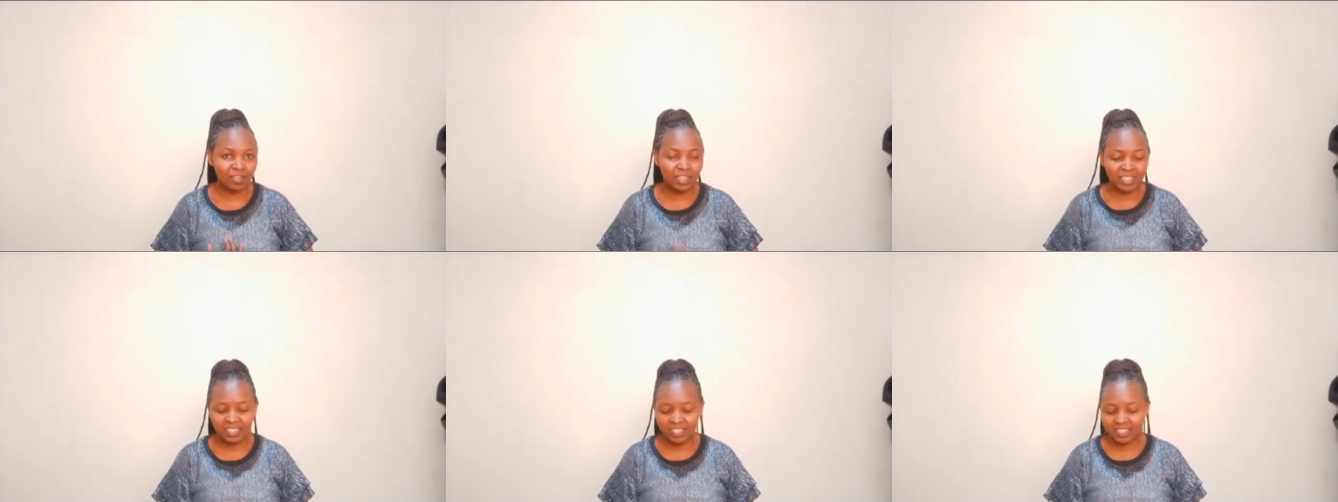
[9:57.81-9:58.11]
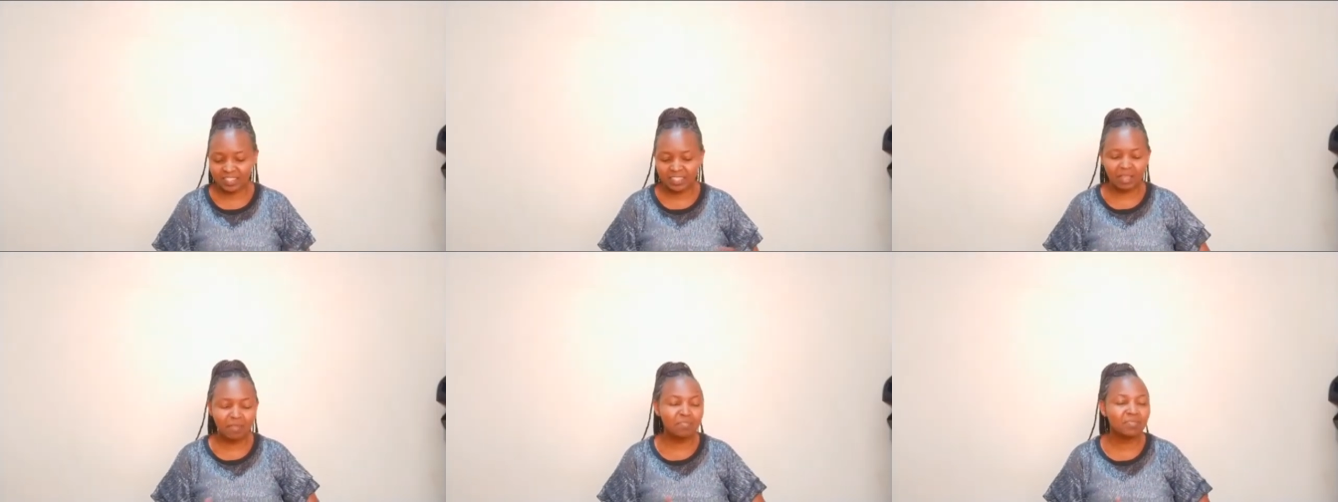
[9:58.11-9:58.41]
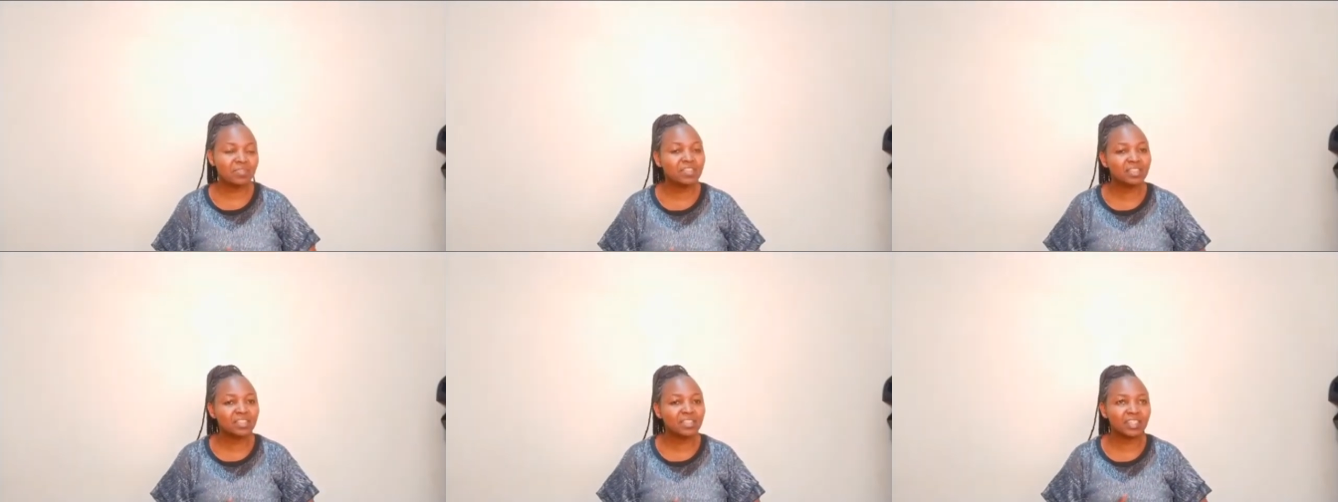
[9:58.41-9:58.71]

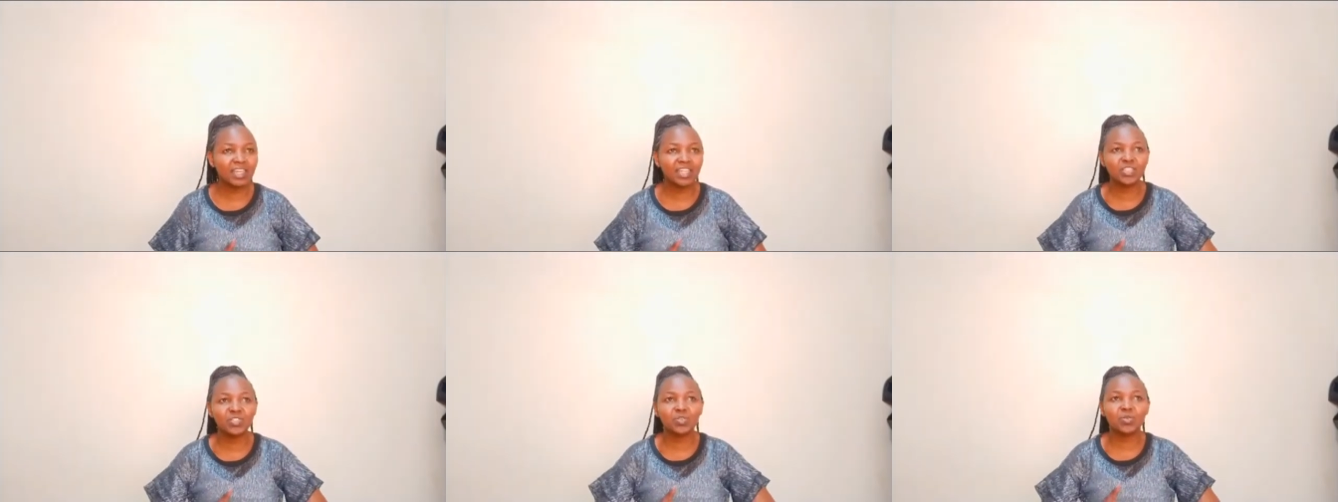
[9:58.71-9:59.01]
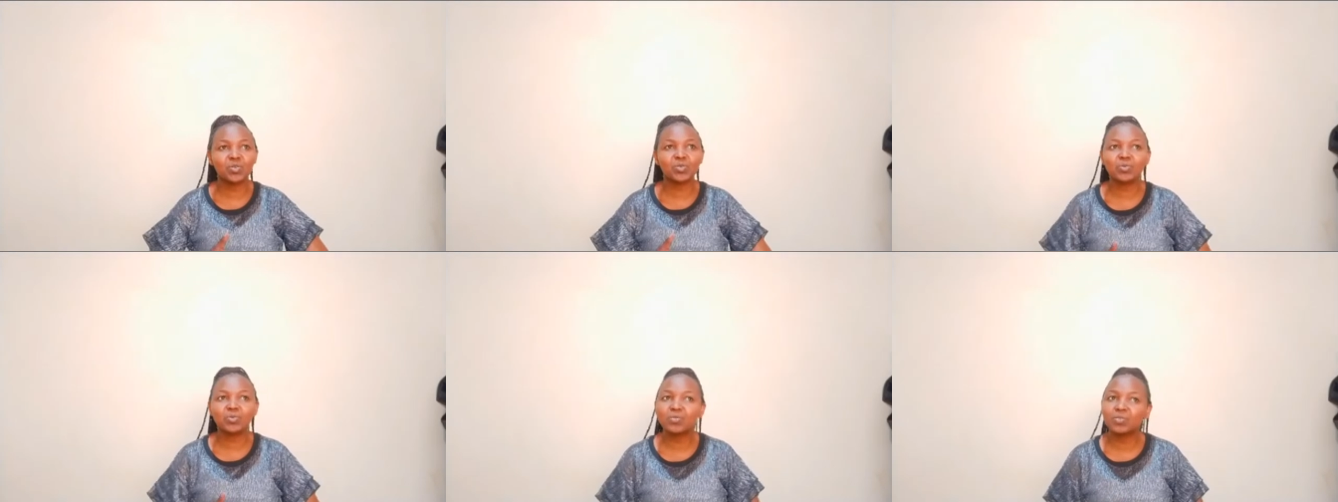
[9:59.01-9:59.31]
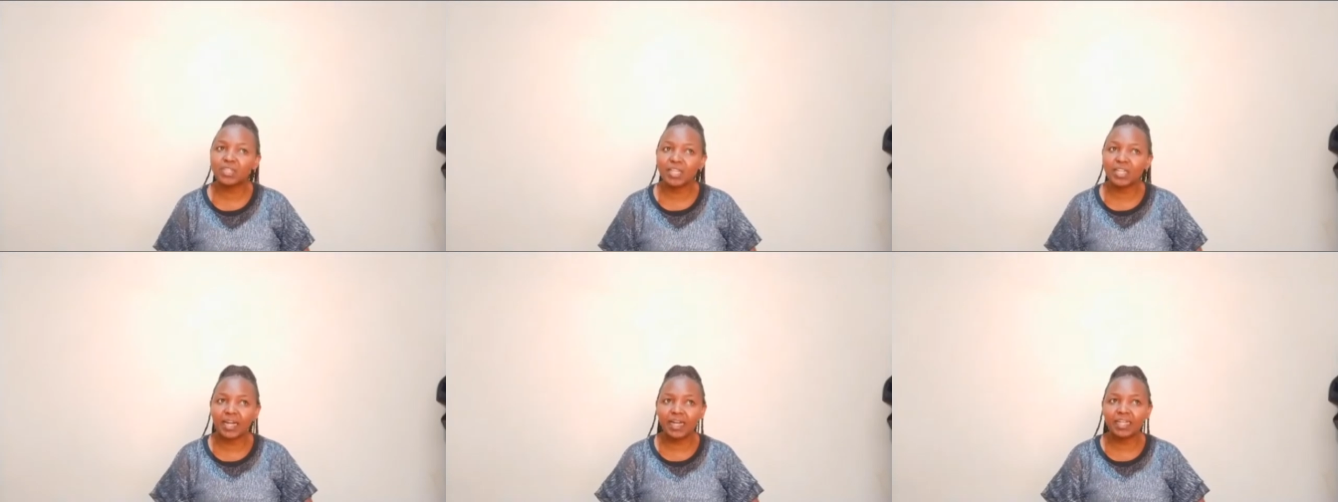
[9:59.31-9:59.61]
something that you're good
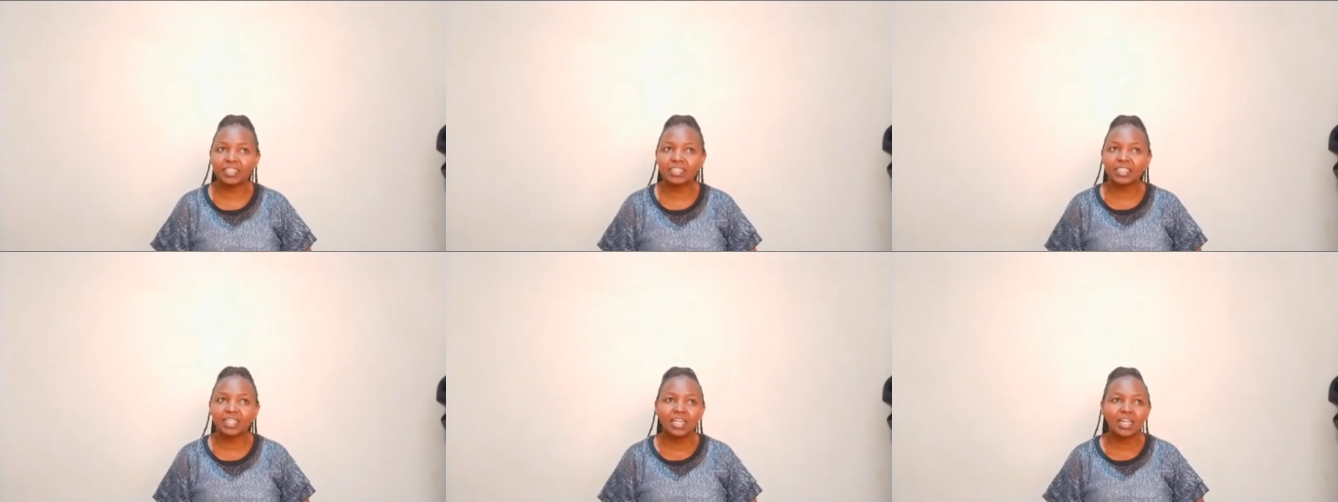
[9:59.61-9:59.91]
at.